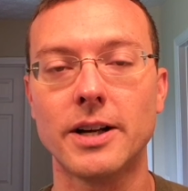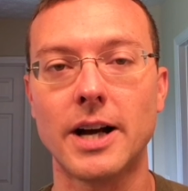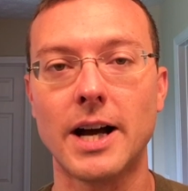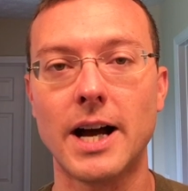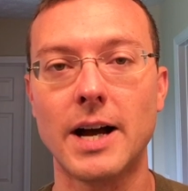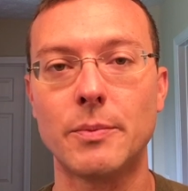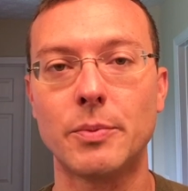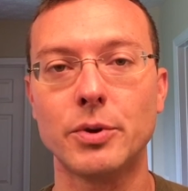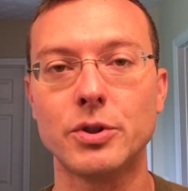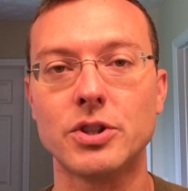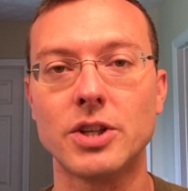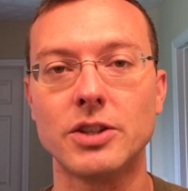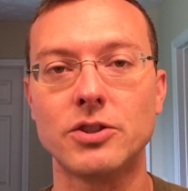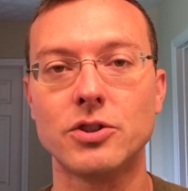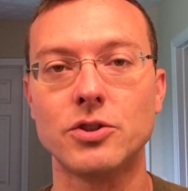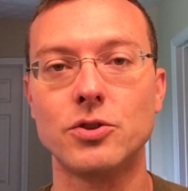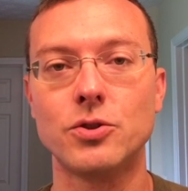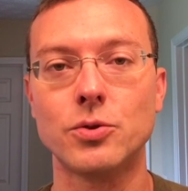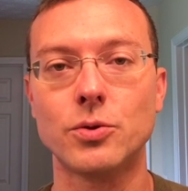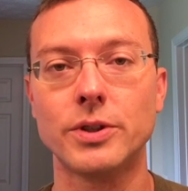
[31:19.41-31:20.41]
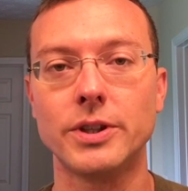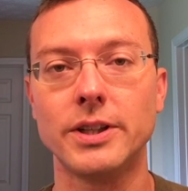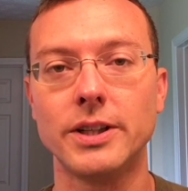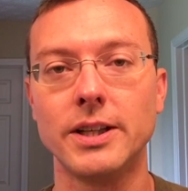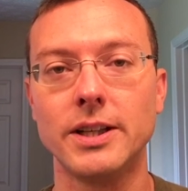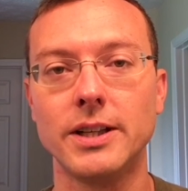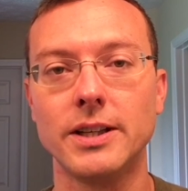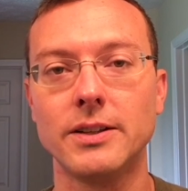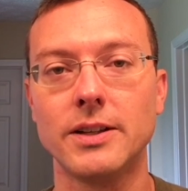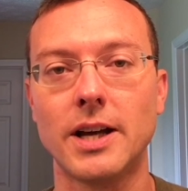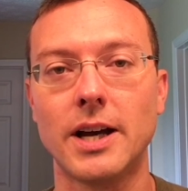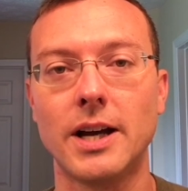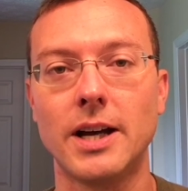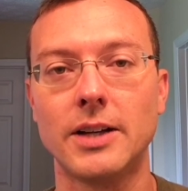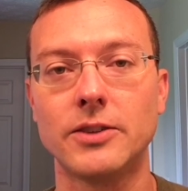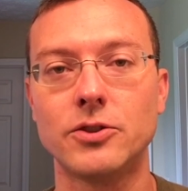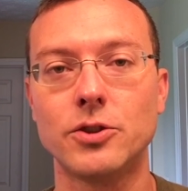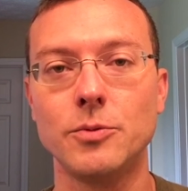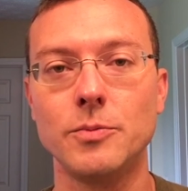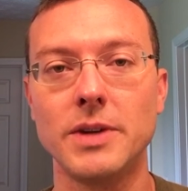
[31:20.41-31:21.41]
I appreciate you joining in
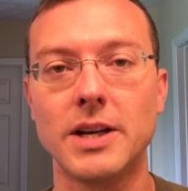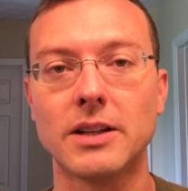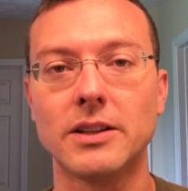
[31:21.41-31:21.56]
to me.